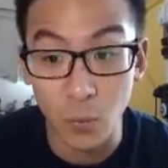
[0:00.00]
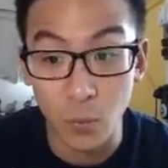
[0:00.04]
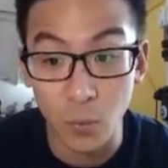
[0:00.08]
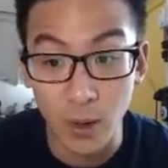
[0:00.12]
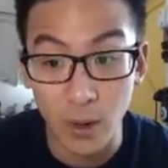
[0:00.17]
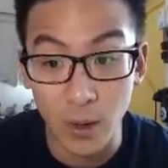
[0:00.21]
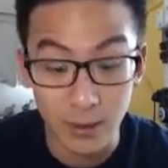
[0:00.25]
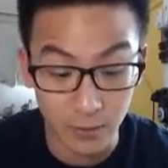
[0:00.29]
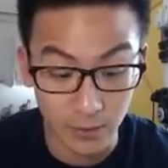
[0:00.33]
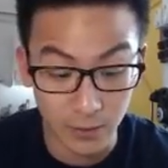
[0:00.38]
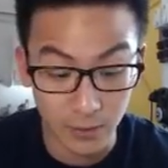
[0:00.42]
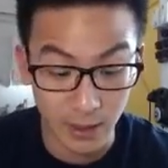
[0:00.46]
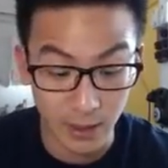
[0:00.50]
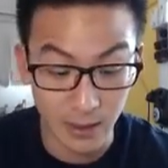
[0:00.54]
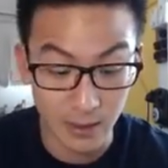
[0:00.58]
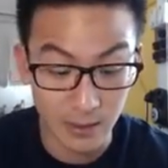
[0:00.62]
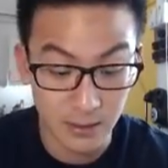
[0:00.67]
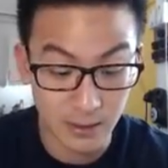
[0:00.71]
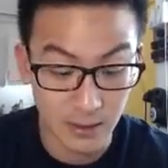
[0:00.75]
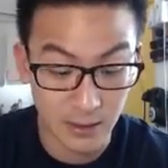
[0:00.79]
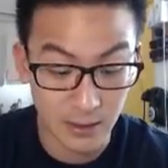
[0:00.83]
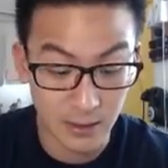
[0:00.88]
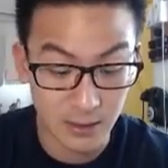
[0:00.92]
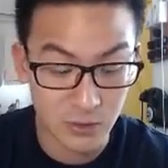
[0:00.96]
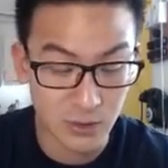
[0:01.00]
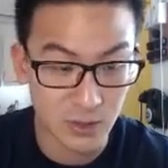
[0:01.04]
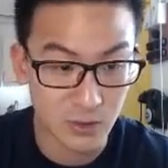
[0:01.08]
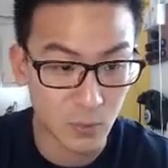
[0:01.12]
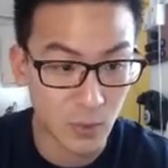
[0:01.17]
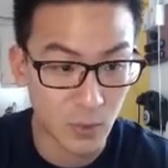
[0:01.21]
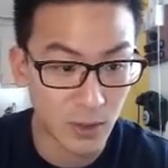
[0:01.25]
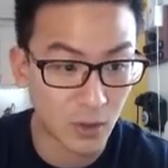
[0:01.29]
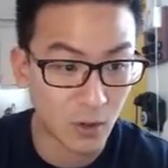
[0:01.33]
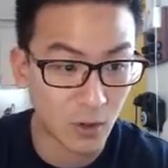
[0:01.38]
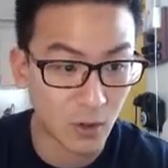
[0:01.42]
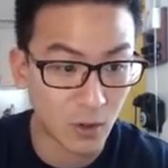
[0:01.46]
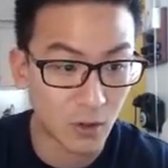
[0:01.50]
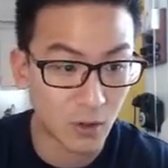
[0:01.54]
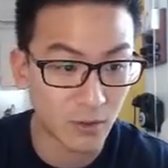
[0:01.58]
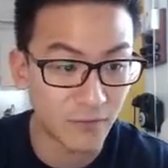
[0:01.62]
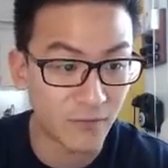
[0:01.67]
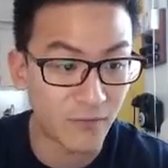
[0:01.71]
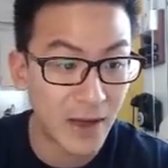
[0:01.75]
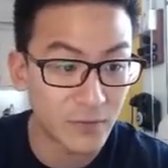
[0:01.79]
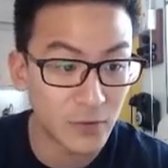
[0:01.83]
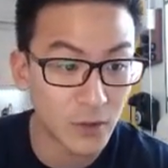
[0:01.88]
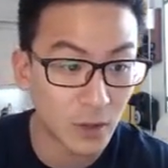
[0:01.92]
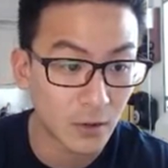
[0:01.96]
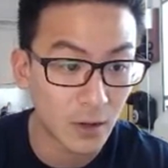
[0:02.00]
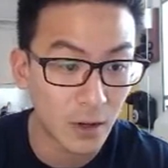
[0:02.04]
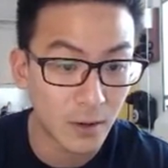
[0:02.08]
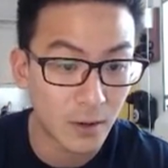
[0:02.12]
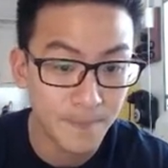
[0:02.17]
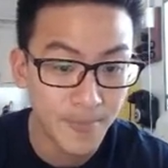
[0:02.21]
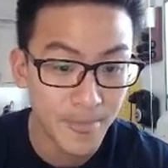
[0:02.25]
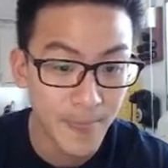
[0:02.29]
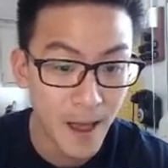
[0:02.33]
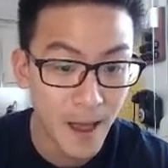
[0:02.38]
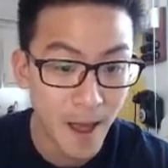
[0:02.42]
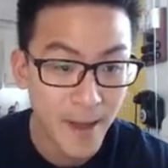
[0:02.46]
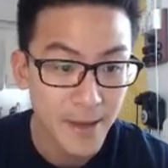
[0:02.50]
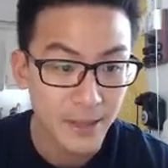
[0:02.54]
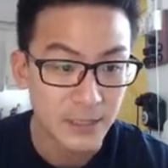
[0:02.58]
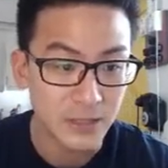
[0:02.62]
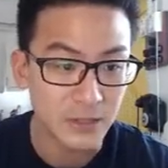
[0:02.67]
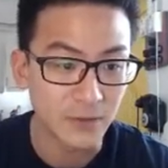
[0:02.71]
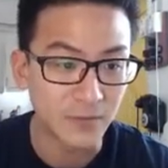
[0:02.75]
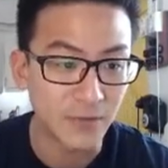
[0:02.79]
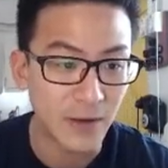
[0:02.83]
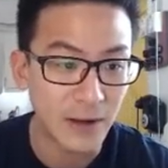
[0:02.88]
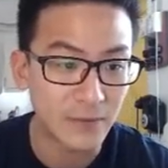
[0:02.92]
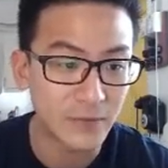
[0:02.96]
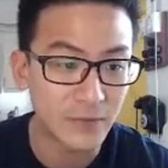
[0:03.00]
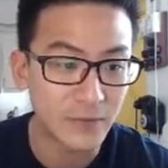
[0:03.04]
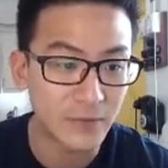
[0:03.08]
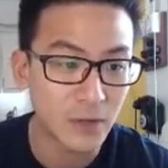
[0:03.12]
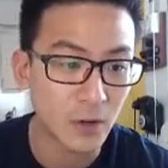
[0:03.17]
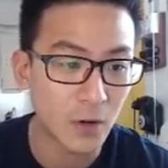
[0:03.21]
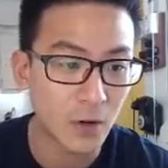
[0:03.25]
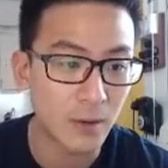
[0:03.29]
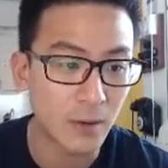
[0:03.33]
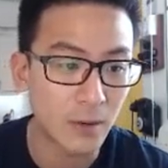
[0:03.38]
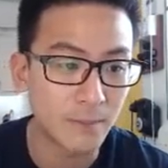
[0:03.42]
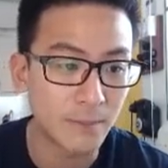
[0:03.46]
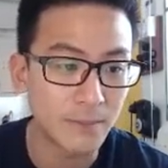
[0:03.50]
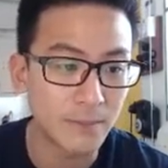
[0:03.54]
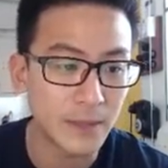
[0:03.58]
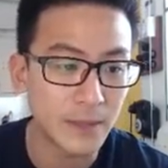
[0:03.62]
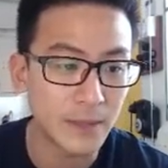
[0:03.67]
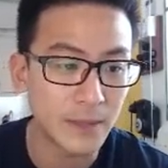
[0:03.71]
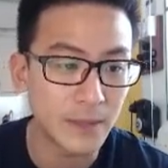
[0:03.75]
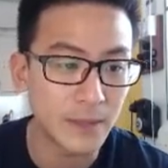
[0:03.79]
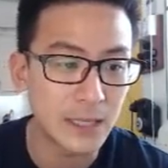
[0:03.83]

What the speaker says: okay? There's one called Fiverr.com. So Fiverr.com is,